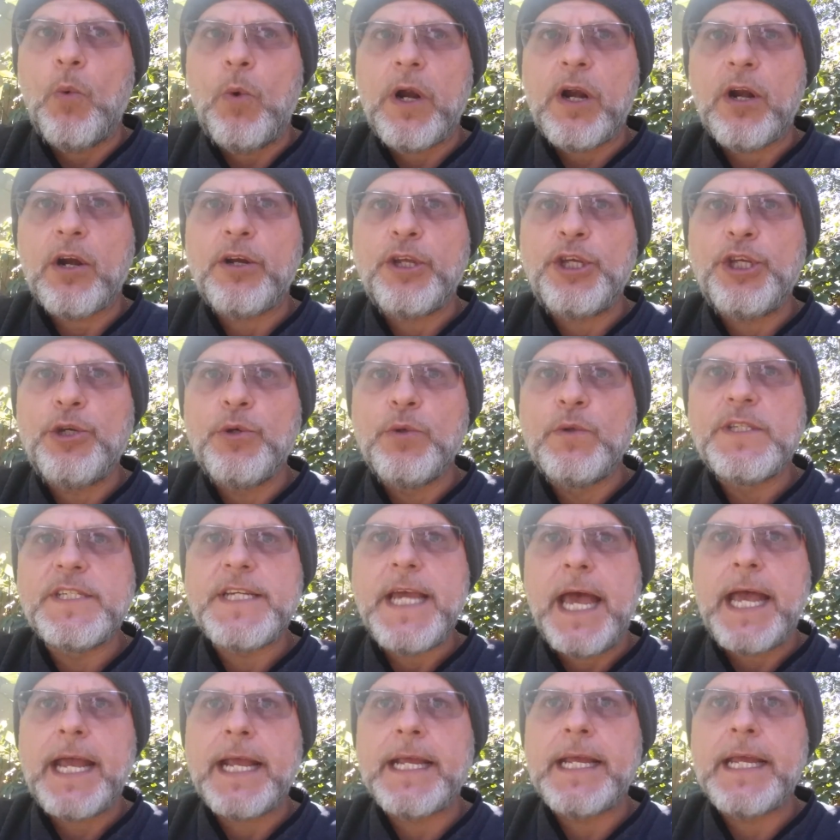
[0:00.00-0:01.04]
where
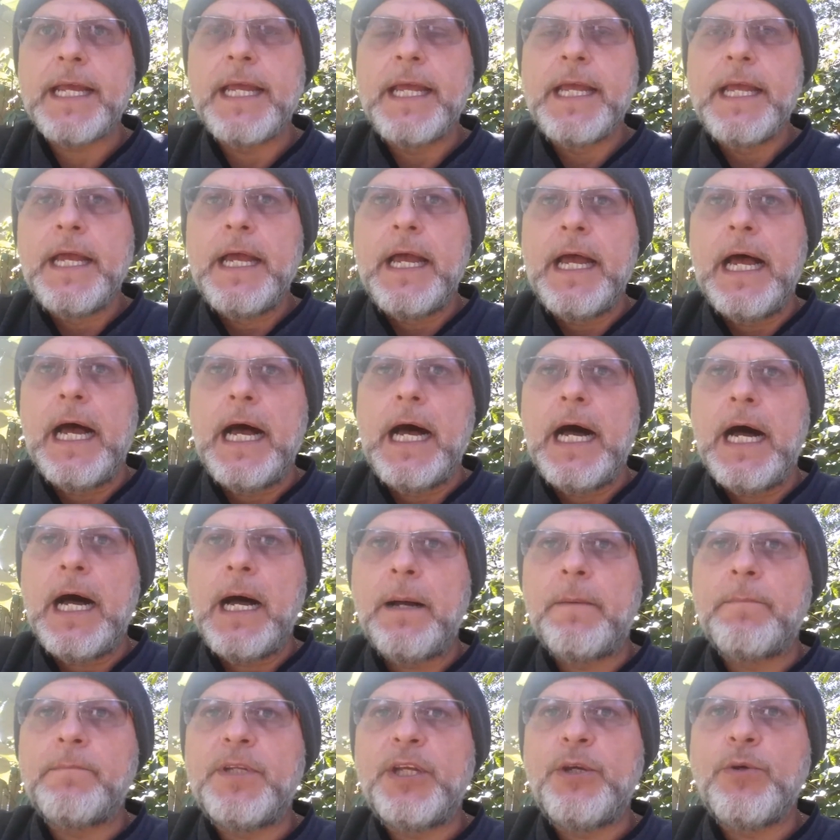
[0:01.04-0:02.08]
UTEC,
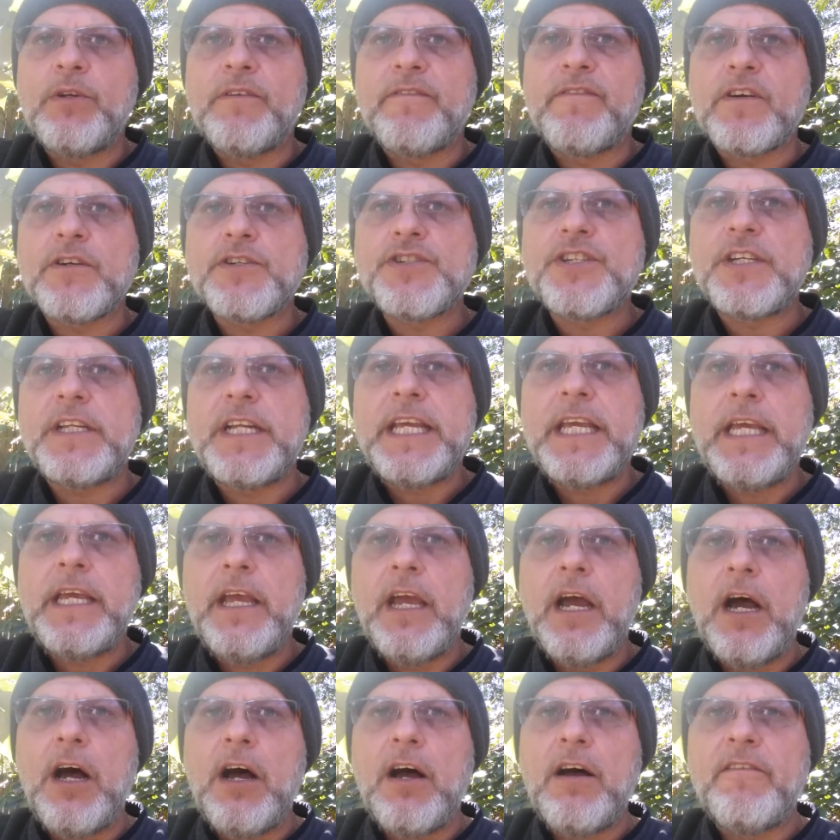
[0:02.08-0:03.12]
the
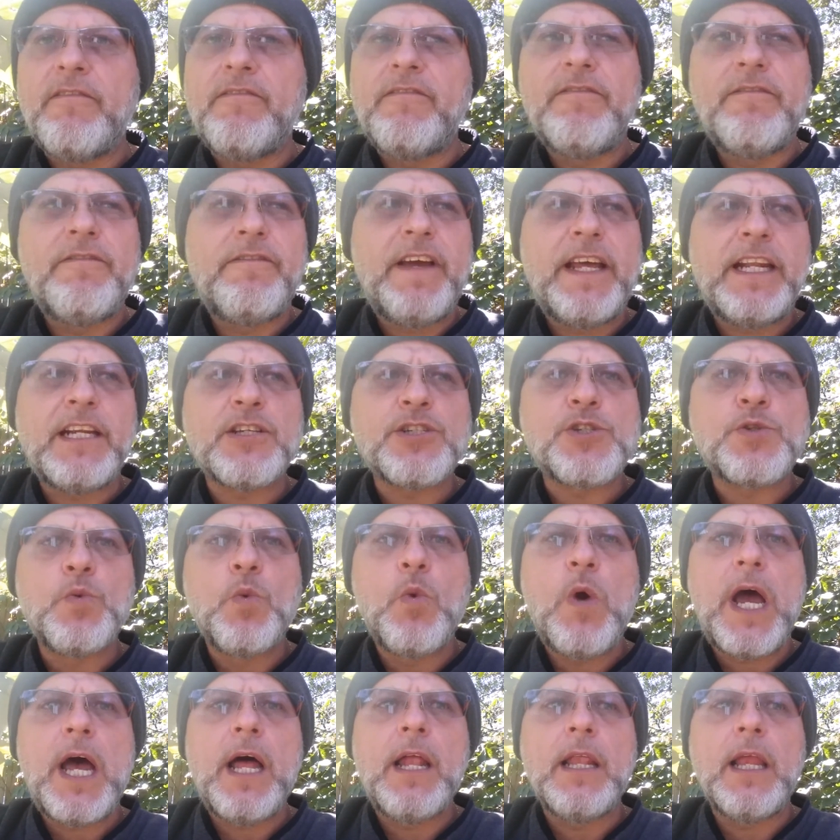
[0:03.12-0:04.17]
University of
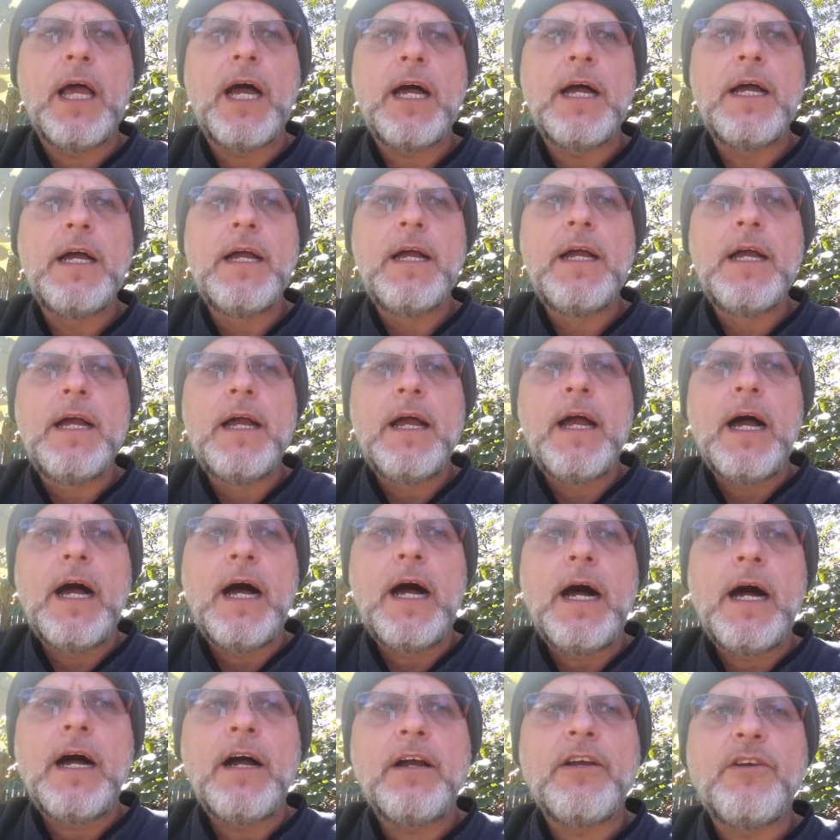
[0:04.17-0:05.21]
Venezuela,
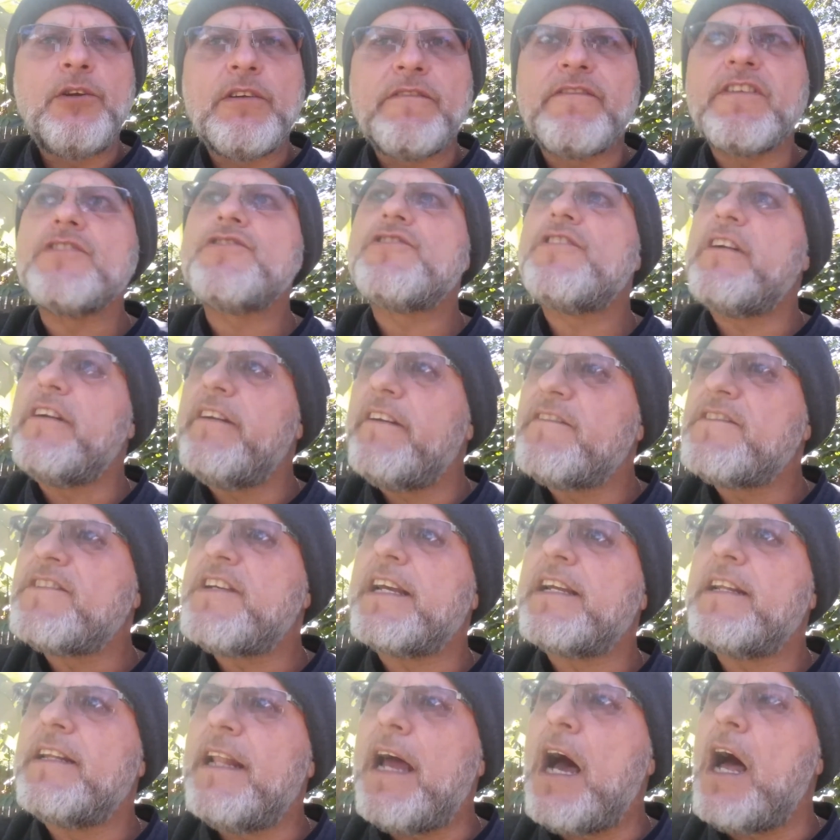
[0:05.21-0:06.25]
University of
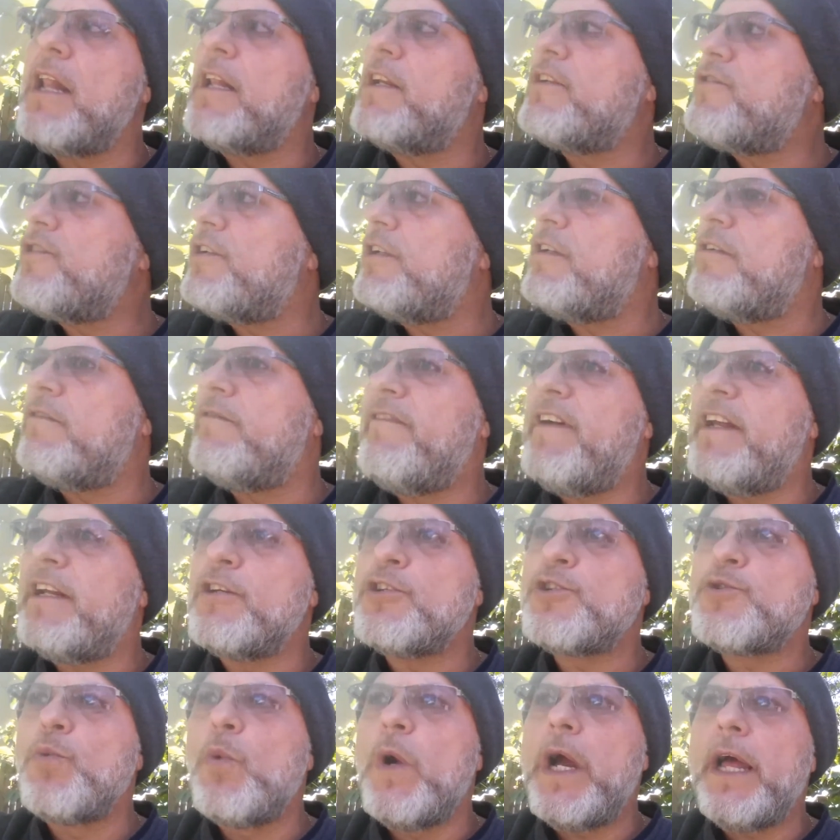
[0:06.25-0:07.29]
Technology in
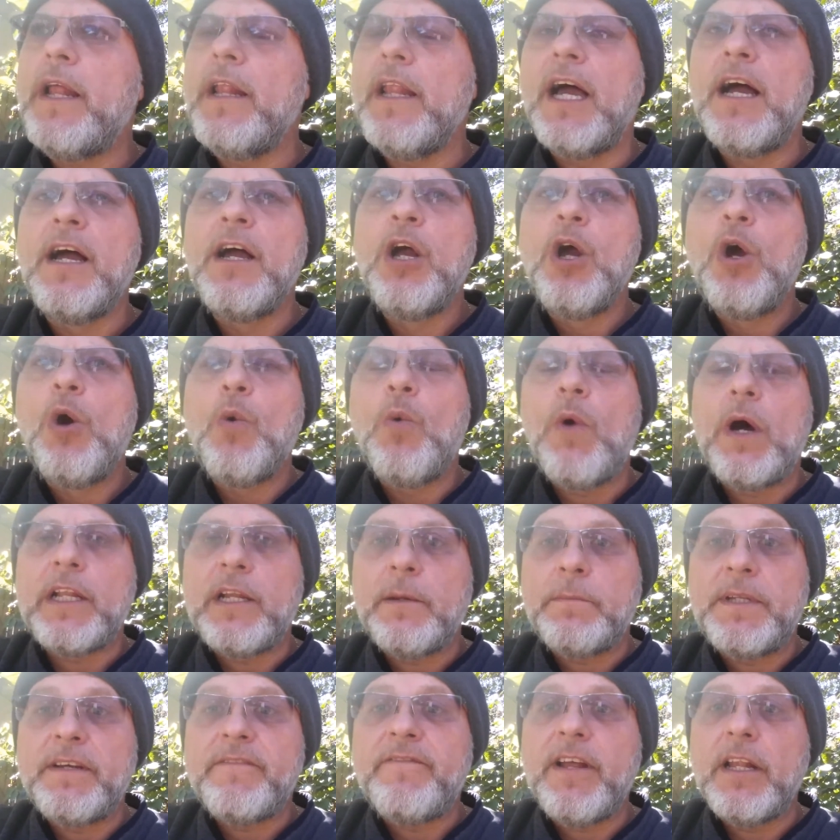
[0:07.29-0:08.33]
Venezuela, wound
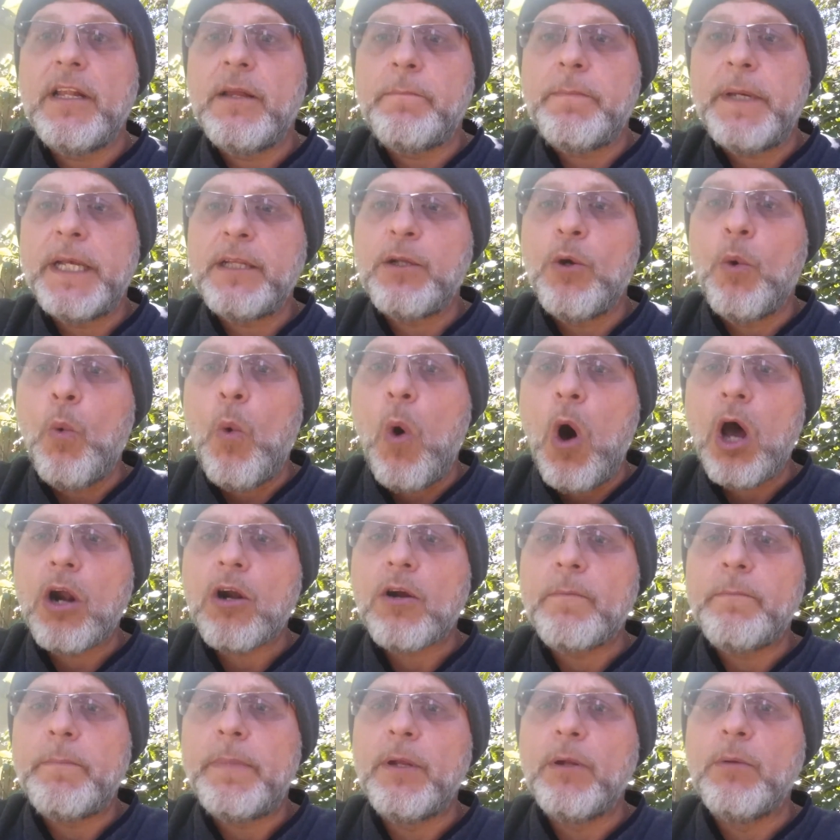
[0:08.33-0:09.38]
up developing the
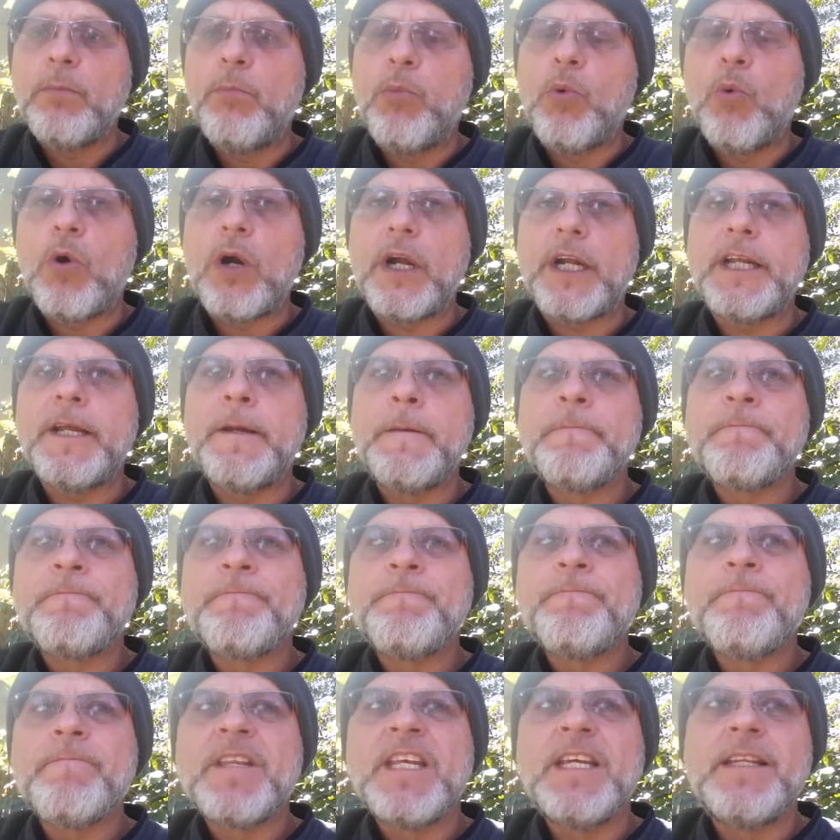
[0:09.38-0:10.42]
water billboard.
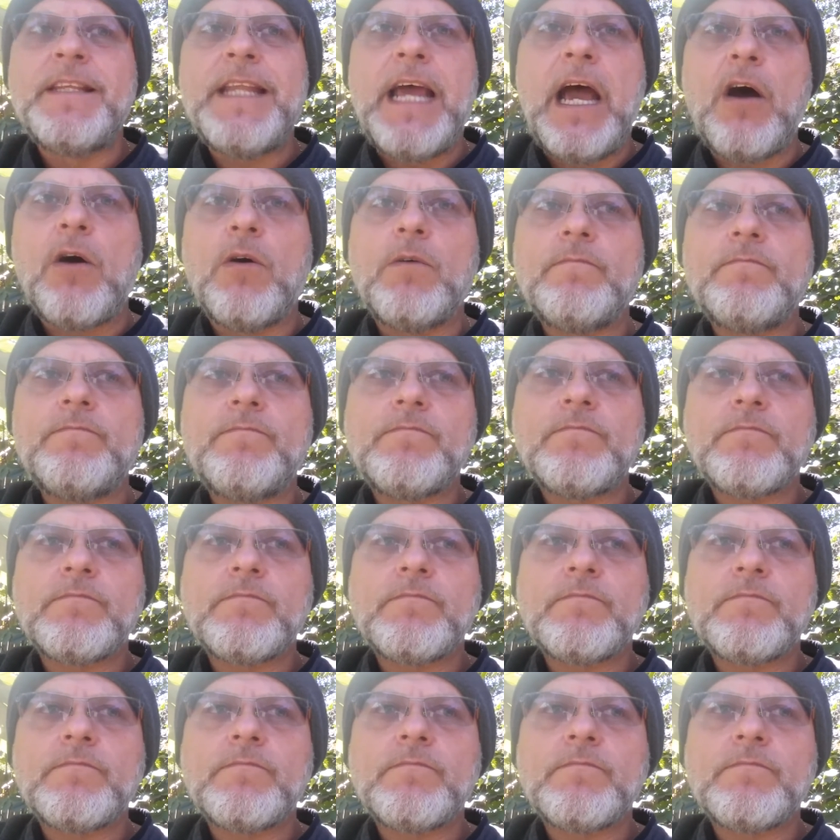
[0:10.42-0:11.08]
Now,